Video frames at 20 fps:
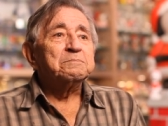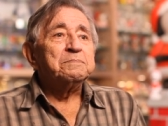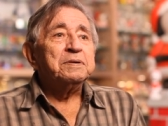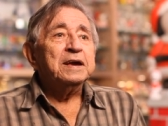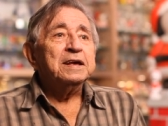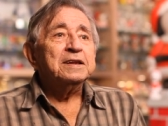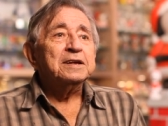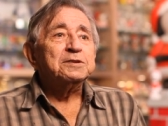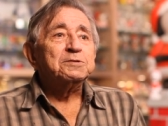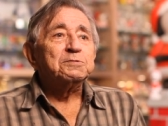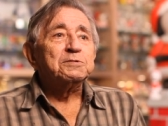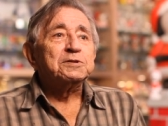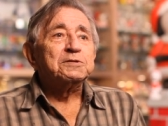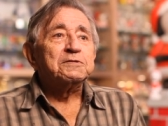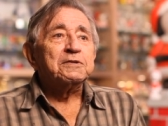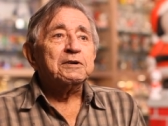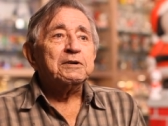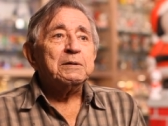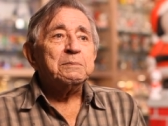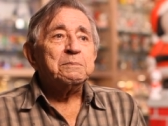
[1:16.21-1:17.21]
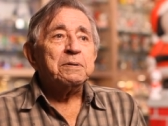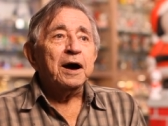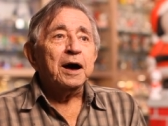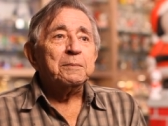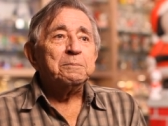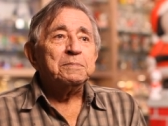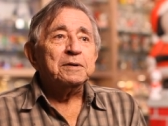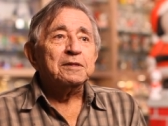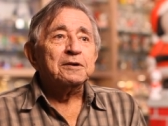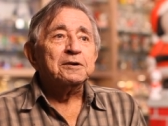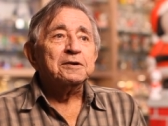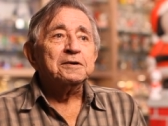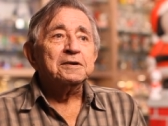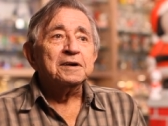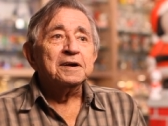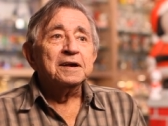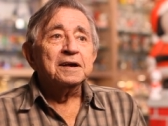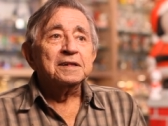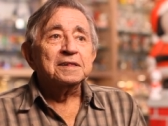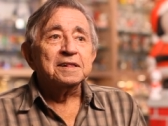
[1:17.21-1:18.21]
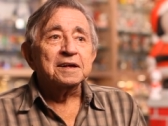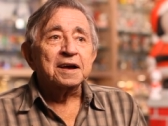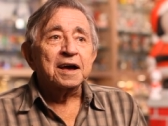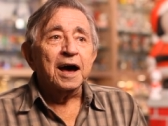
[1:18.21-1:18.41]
Peanuts was very popular. The